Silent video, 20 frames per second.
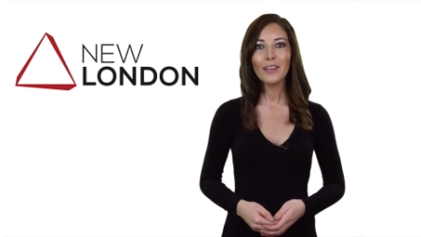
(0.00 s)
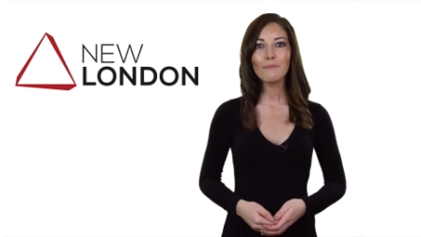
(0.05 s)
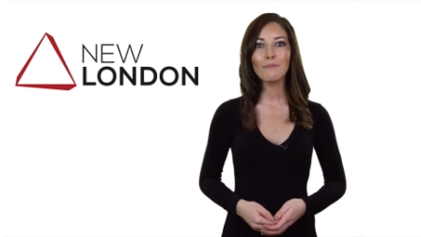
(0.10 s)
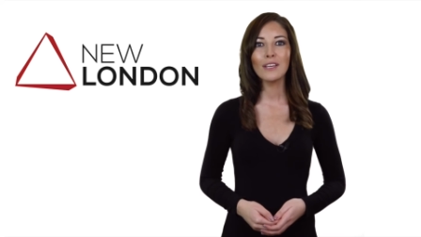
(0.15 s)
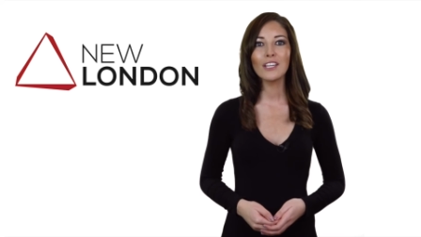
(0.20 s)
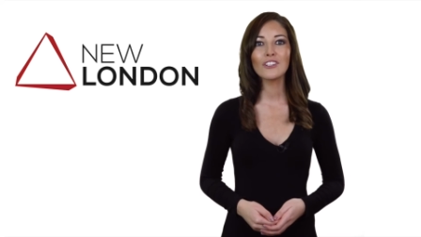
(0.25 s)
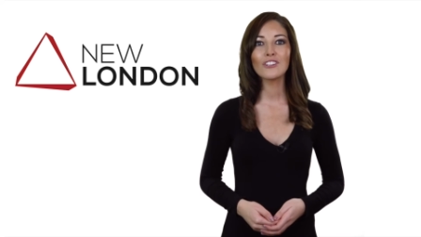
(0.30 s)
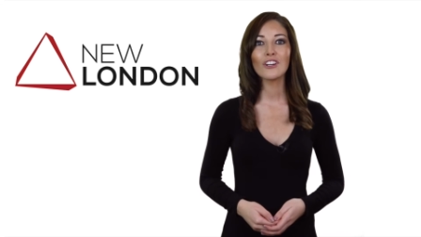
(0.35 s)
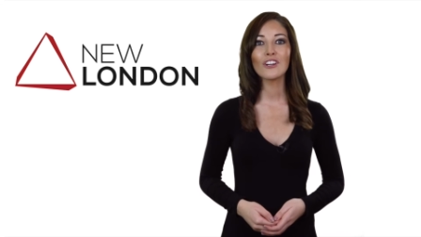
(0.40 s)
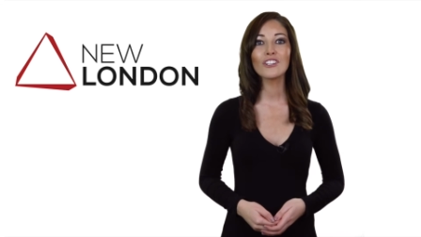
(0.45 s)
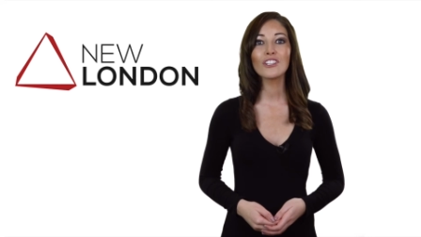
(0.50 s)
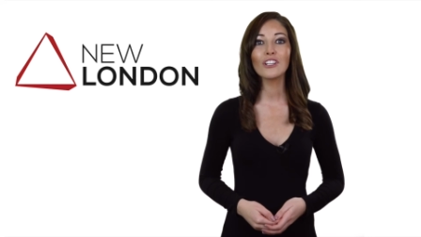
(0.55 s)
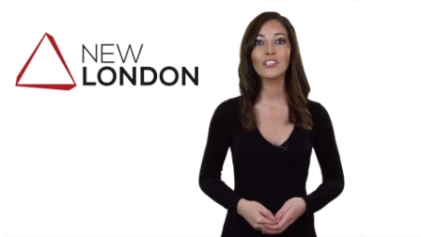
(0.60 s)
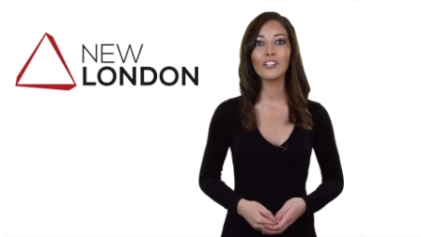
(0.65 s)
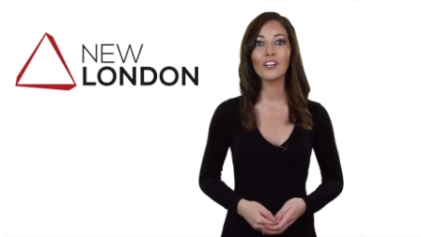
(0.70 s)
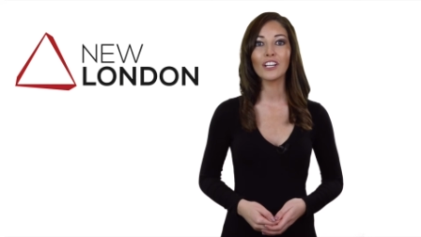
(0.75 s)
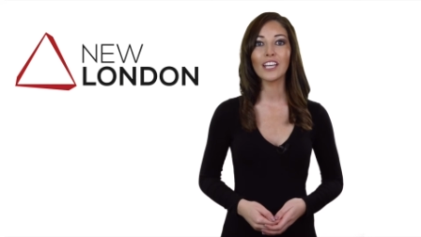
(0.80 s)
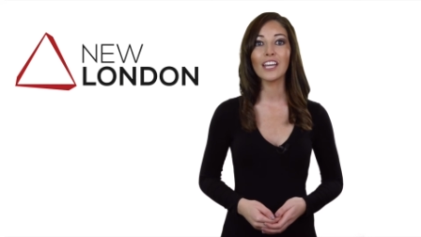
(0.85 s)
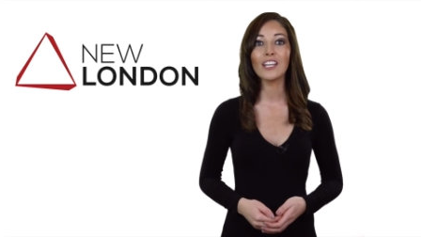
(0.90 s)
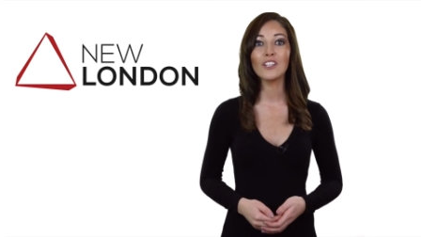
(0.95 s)
Be sure to
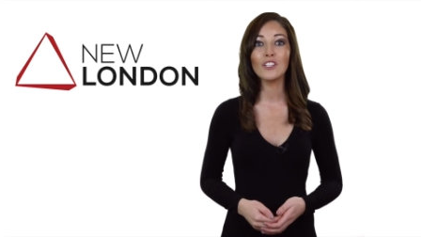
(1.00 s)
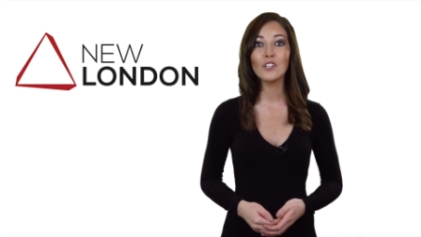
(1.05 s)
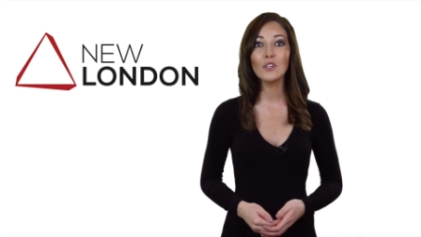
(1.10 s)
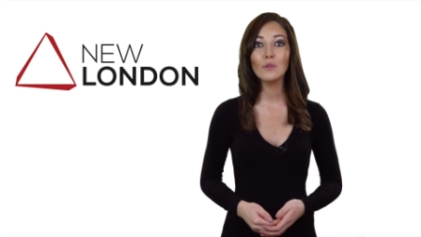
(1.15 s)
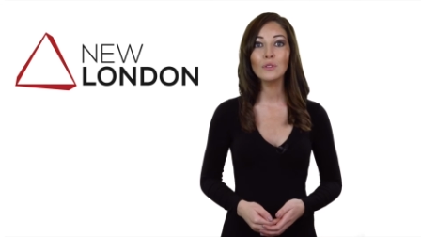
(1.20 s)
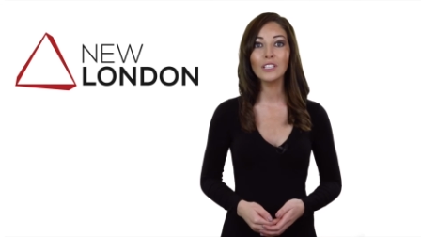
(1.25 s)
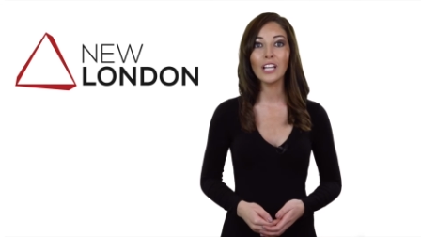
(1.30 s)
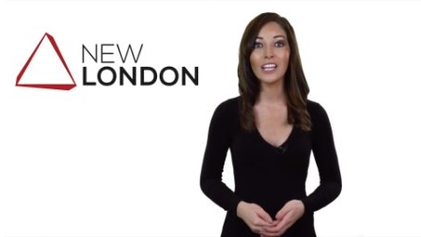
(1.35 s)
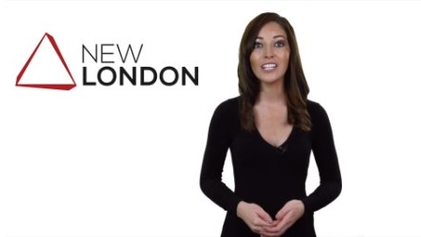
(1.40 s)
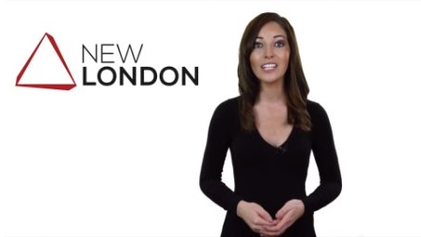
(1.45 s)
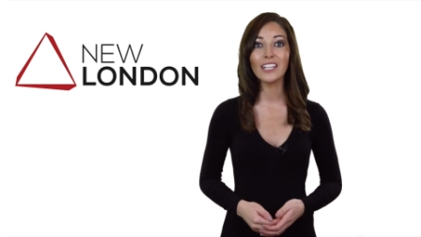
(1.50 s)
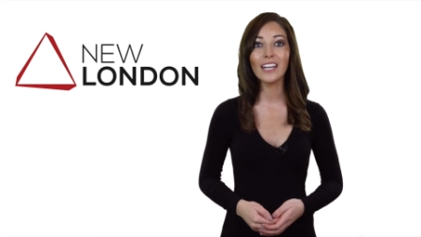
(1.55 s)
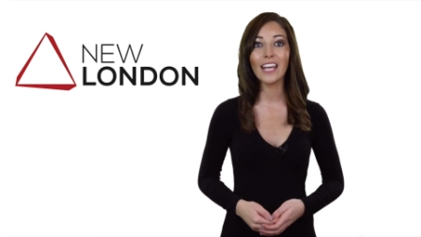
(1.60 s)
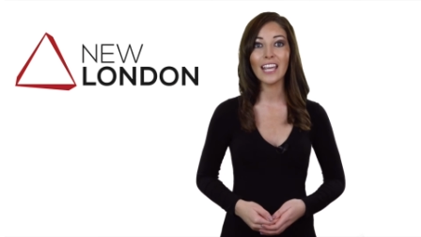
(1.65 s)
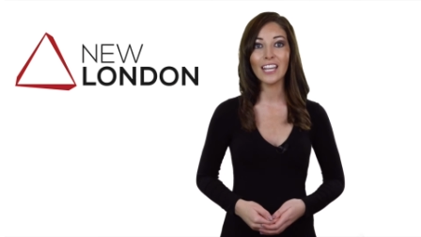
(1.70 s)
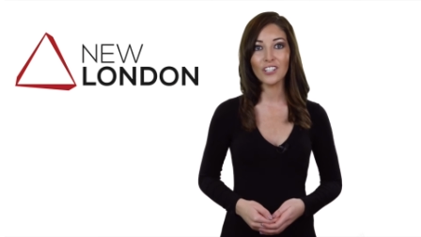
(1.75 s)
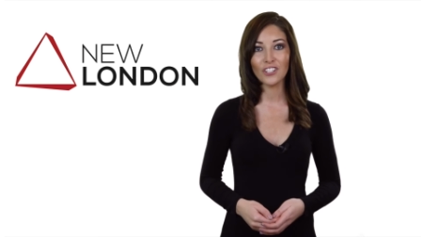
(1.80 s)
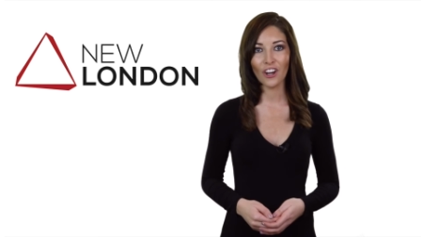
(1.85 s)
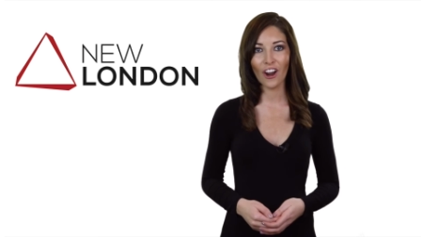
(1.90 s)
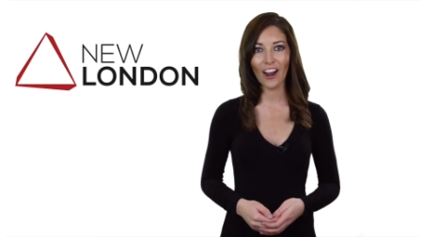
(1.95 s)
look at New London
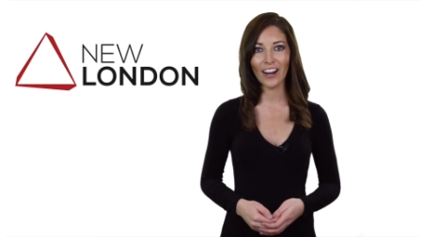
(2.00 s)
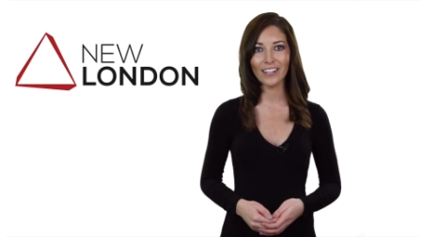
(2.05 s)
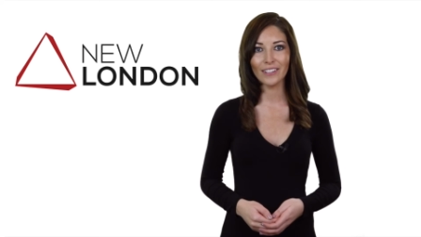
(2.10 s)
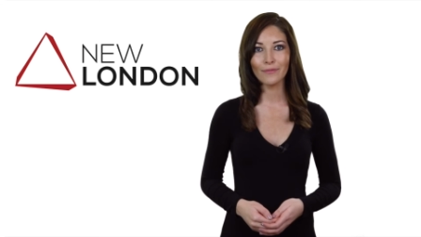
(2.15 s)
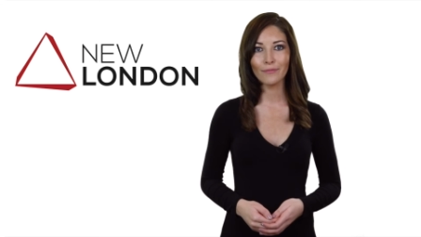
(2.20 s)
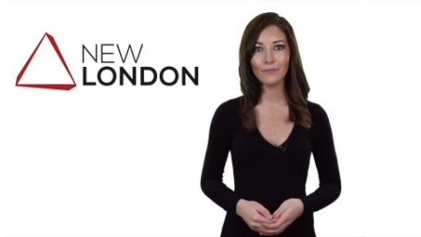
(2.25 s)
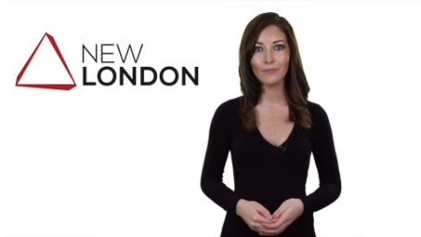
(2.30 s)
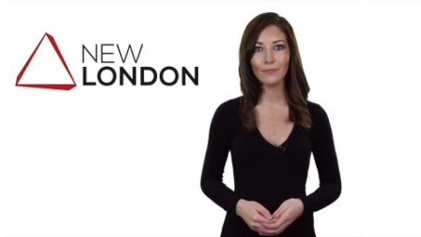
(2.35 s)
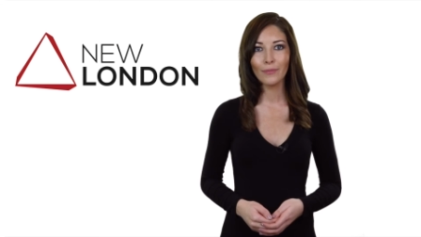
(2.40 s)
HR,